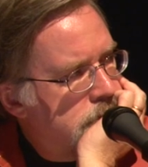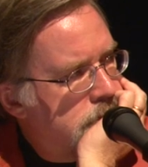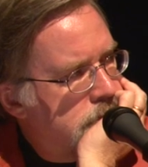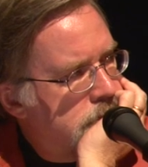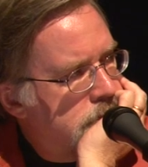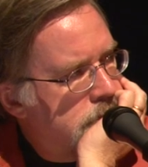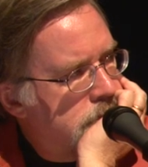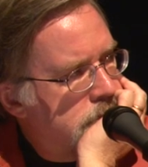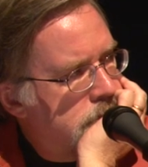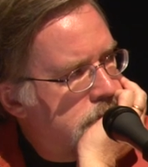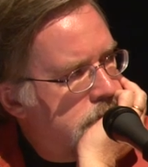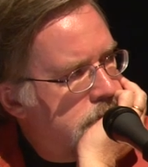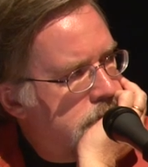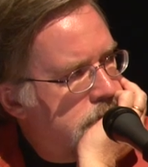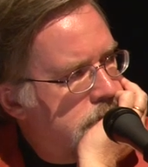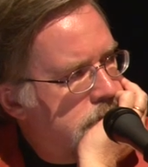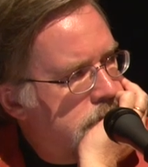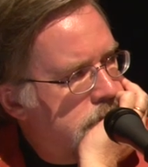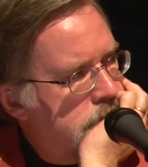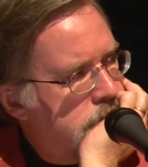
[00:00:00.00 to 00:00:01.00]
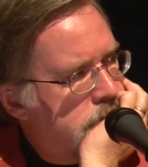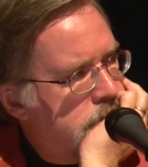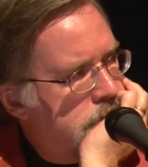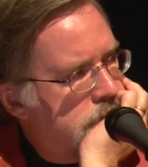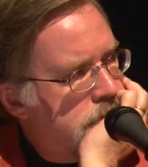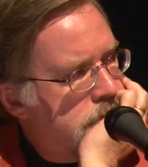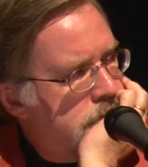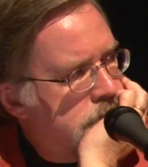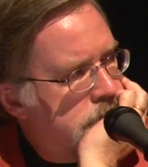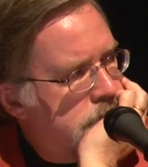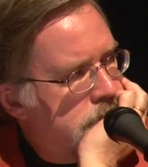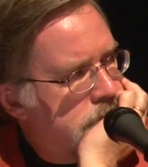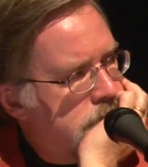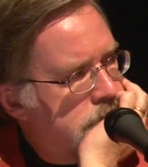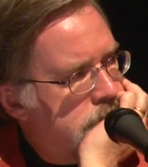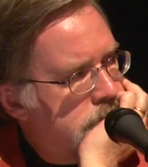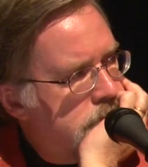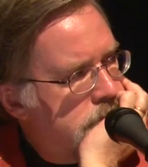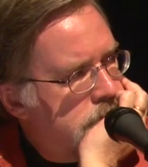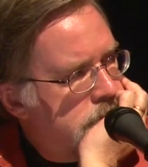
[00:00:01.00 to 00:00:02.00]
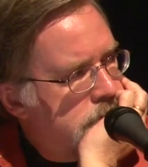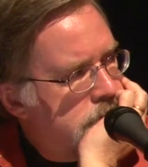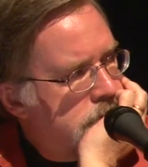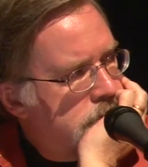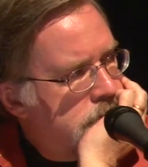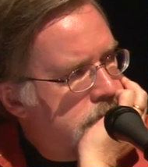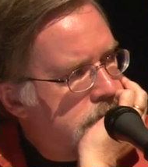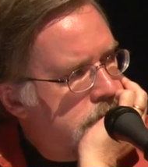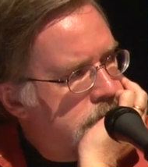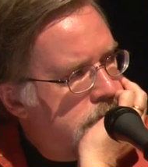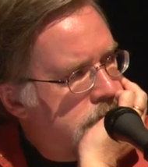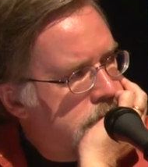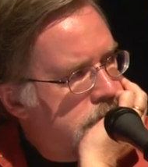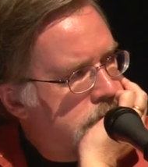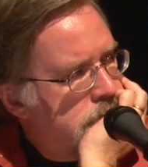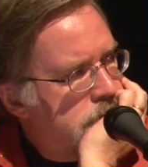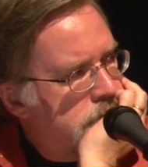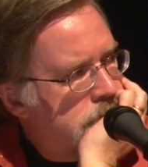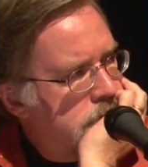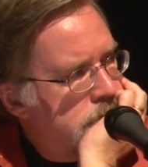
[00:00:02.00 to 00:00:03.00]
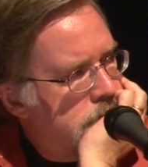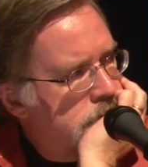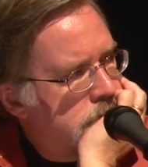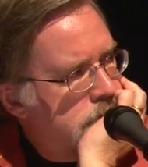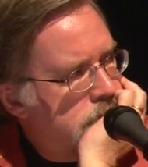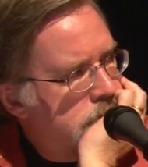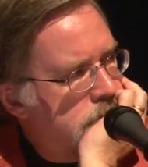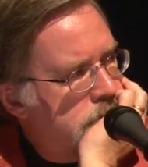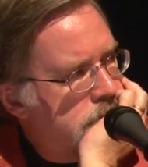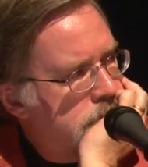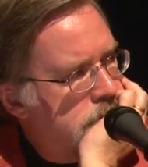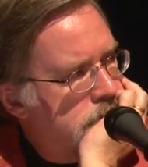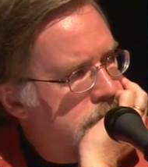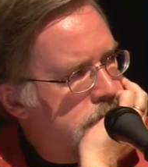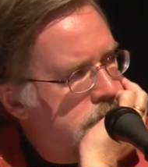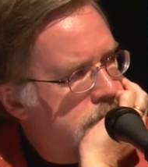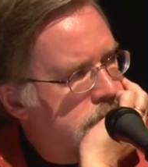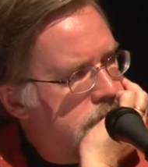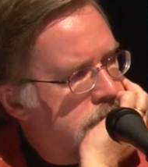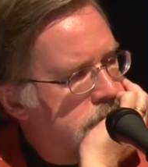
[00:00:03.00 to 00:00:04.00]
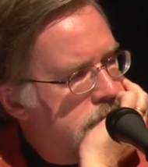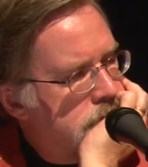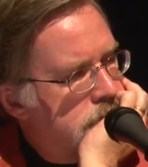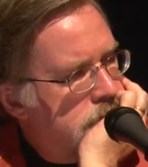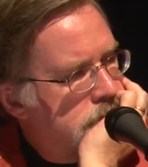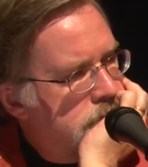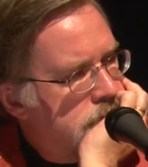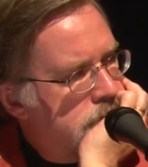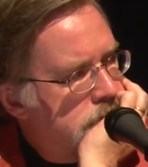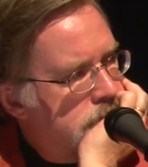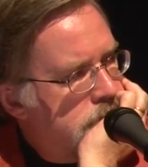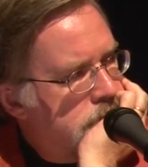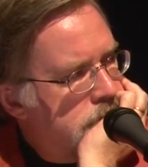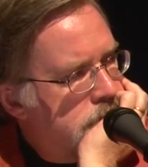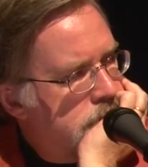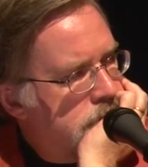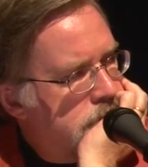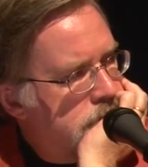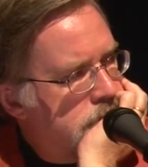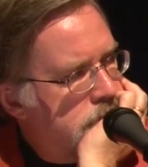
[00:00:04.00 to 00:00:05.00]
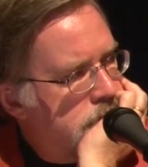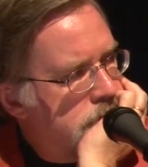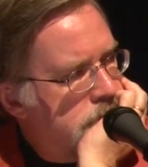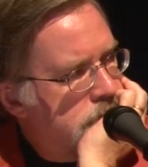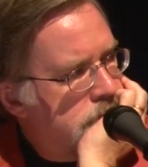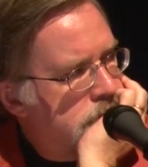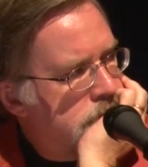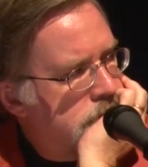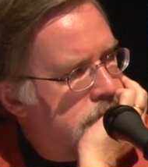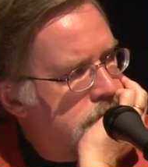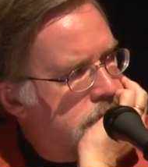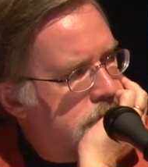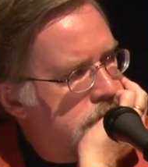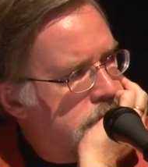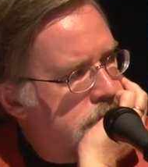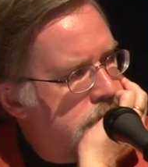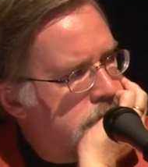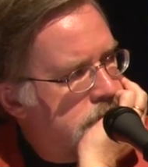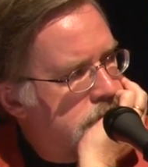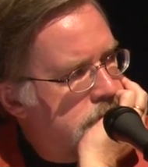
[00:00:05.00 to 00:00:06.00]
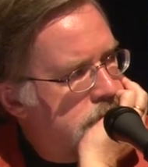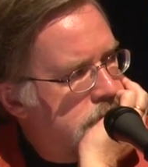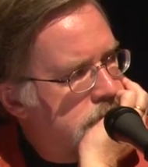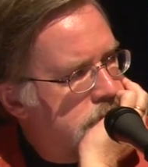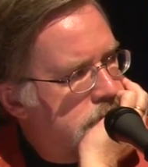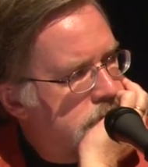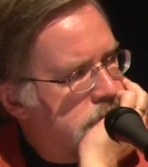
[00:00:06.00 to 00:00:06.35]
[no speech]